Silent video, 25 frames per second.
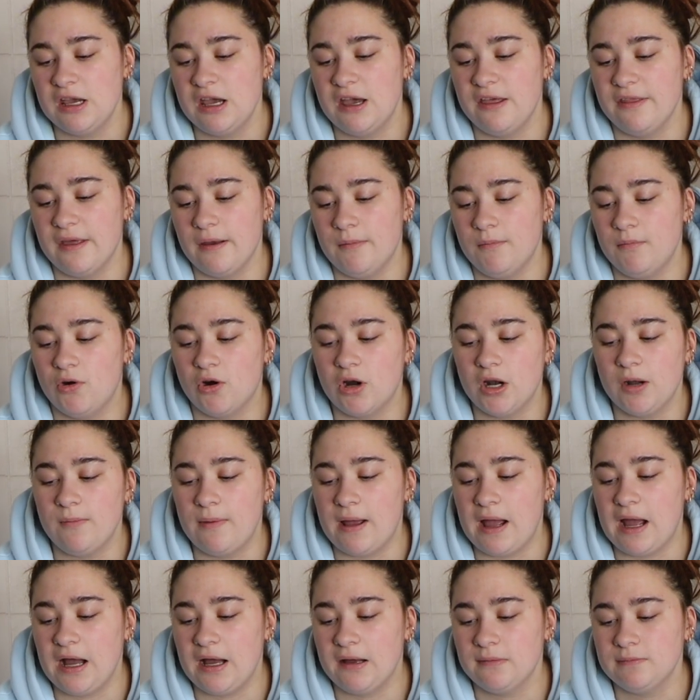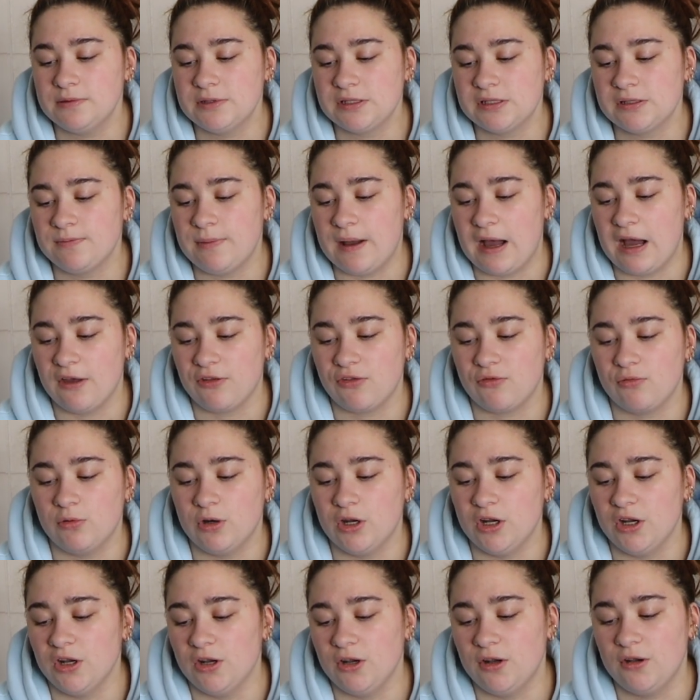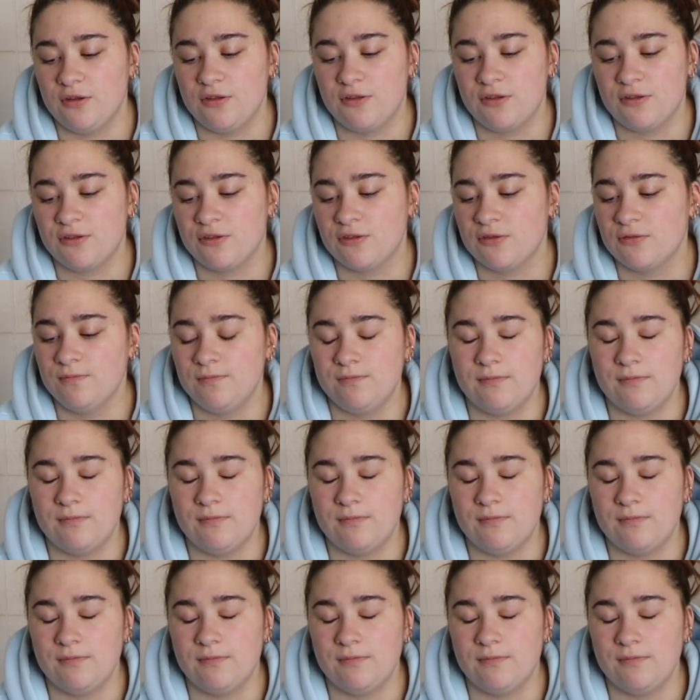And then more maps, passwords,